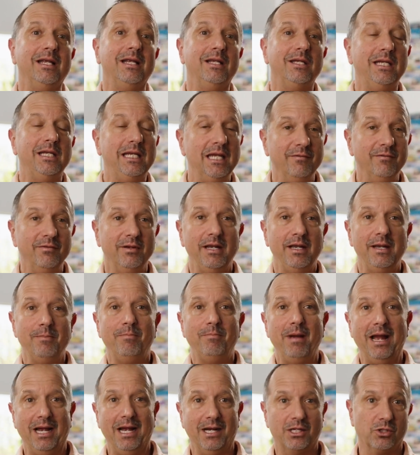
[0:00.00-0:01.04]
given a
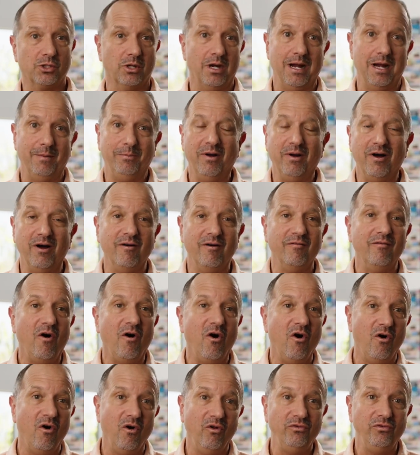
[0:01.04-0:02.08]
backdrop of
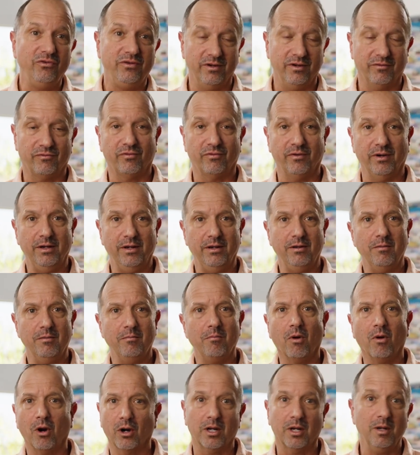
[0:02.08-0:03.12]
all different
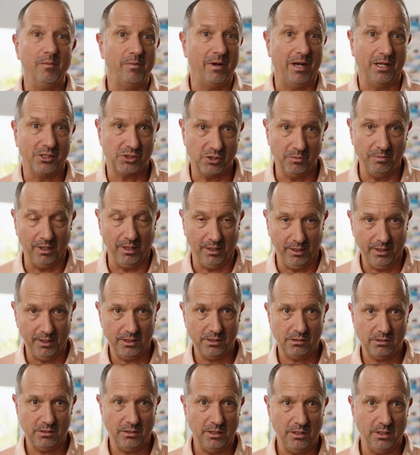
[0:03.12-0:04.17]
market
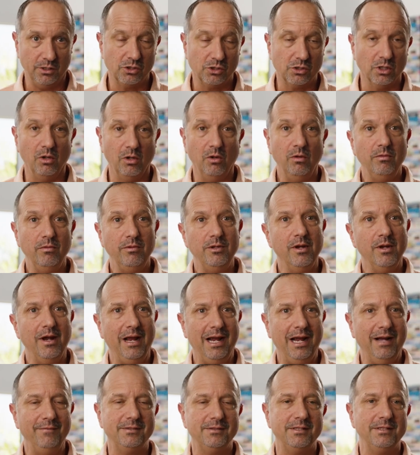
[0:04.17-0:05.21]
possibilities. And so you
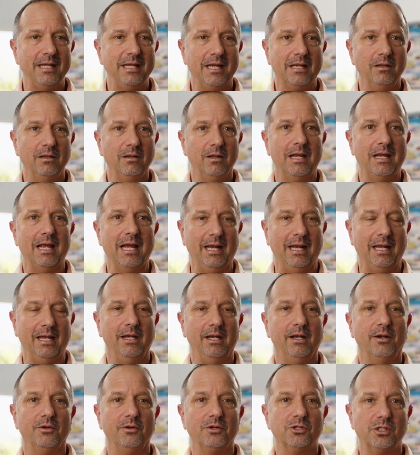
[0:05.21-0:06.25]
have to take a look at it
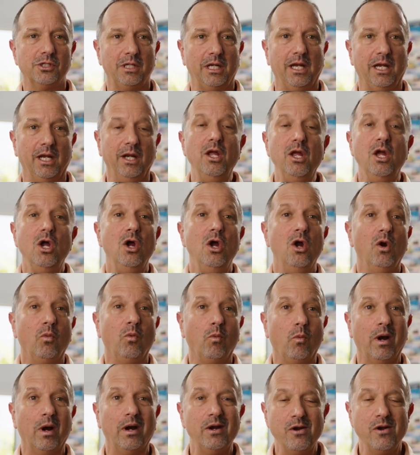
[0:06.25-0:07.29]
and understand
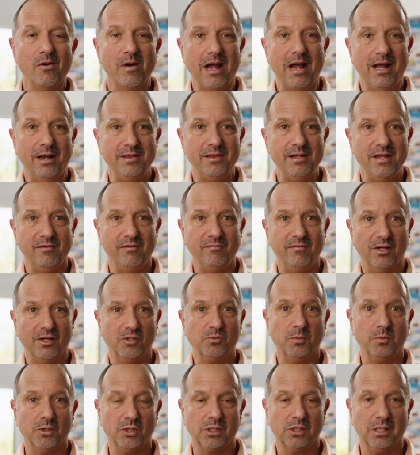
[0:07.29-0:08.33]
where you're at in the
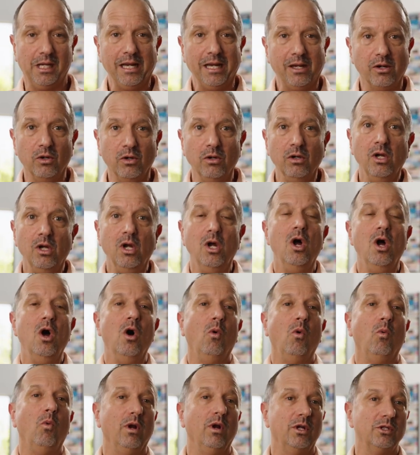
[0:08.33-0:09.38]
investment cycle.
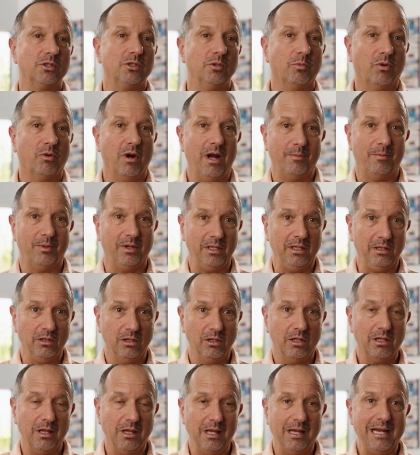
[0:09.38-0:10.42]
What does the property
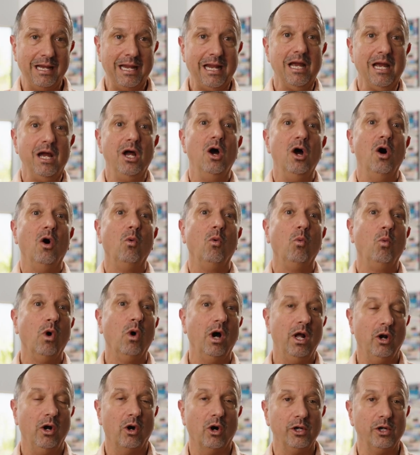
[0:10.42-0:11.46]
look like?
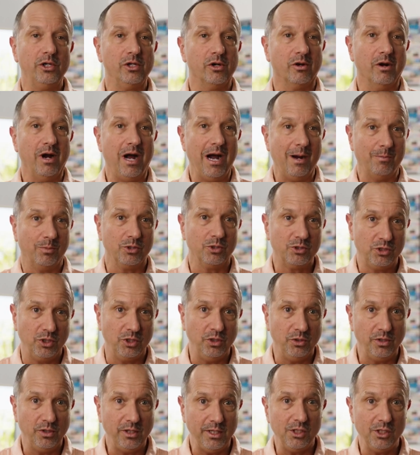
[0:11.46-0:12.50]
What are your
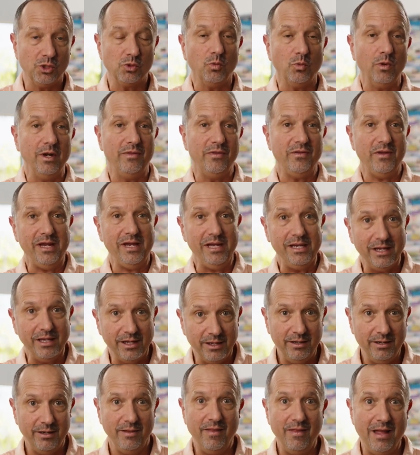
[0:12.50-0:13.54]
opportunities
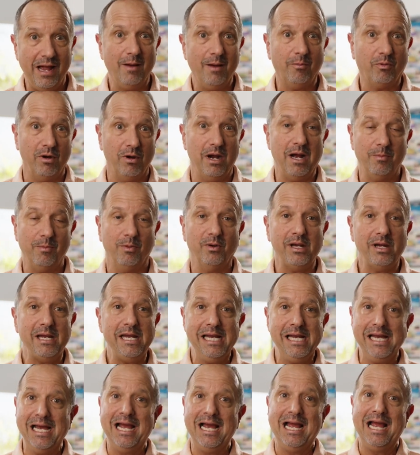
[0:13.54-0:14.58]
within that
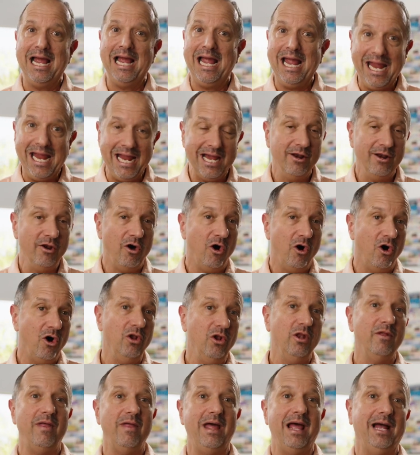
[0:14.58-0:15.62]
property? And
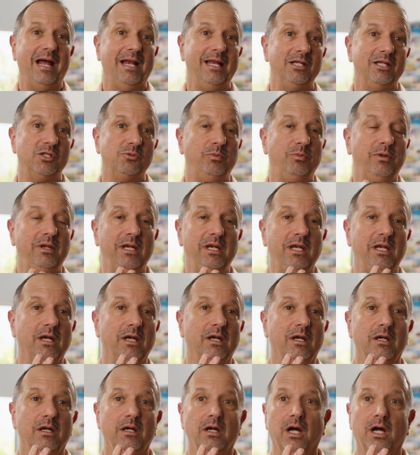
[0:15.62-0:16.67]
all of that is
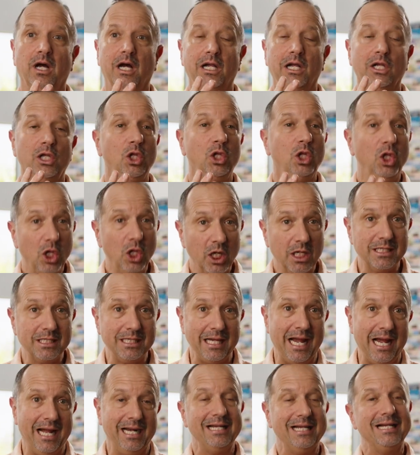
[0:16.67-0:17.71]
being looked
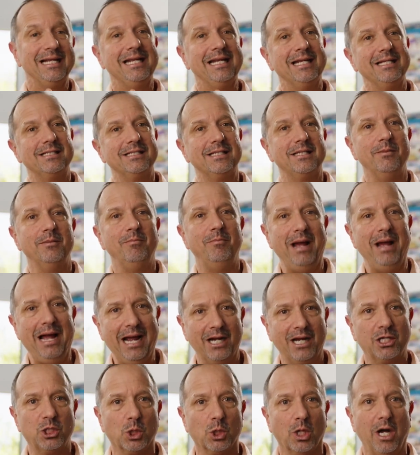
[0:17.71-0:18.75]
at against the
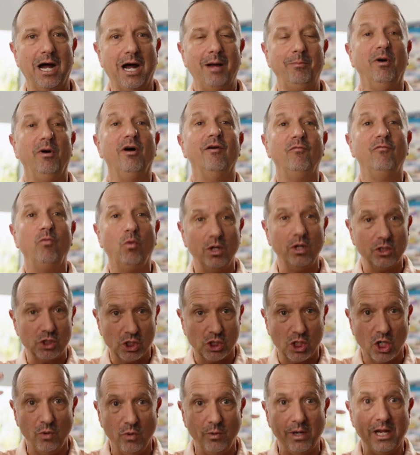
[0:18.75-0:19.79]
backdrop of what's
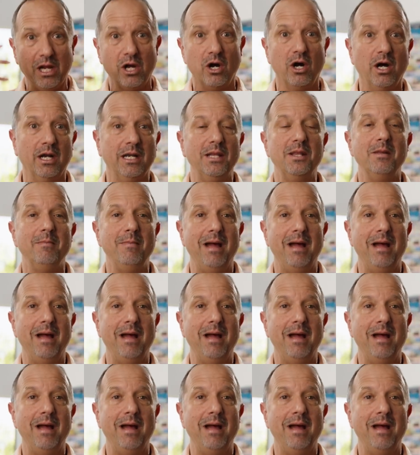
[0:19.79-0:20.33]
going on in the